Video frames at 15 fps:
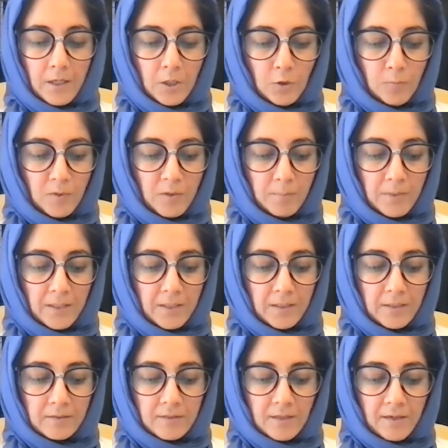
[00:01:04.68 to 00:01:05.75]
Human
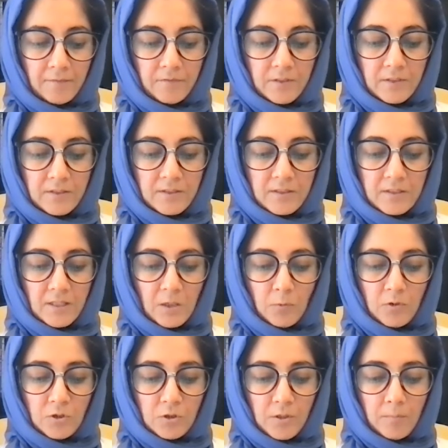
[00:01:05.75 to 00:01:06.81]
beings have the
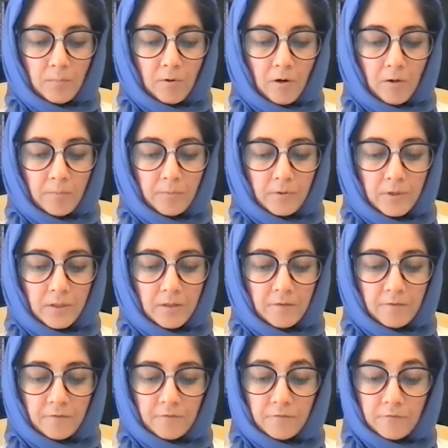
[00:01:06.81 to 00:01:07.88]
distinguishing property of
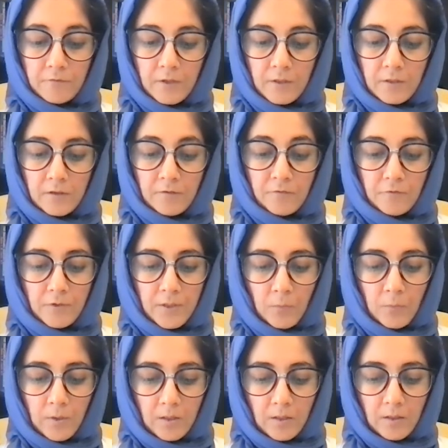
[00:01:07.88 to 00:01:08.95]
the free
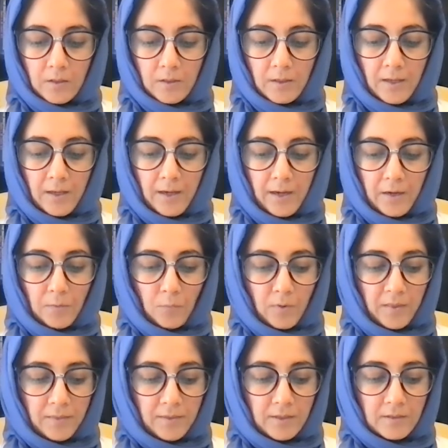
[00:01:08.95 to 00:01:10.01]
will, and
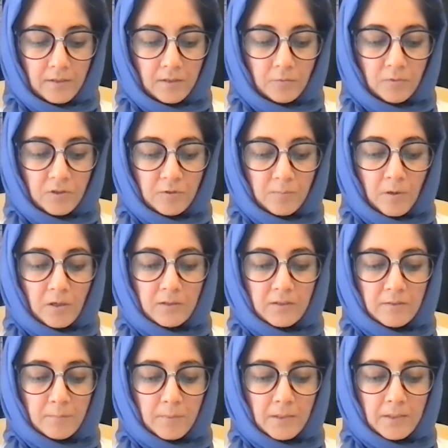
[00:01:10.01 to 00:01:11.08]
with it, the
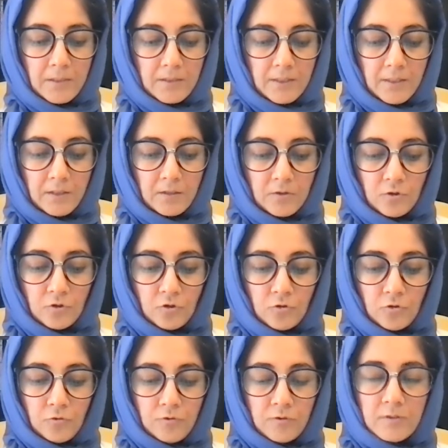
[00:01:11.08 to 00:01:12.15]
responsibility to
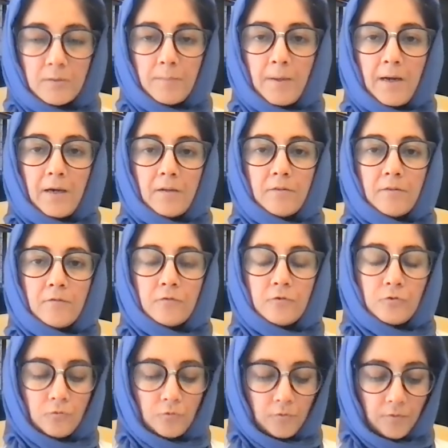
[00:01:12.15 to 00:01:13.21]
choose the path of
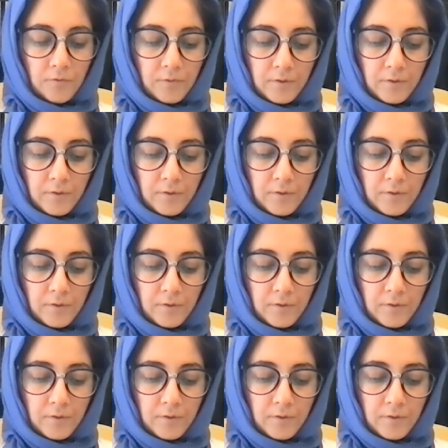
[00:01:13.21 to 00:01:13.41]
truth.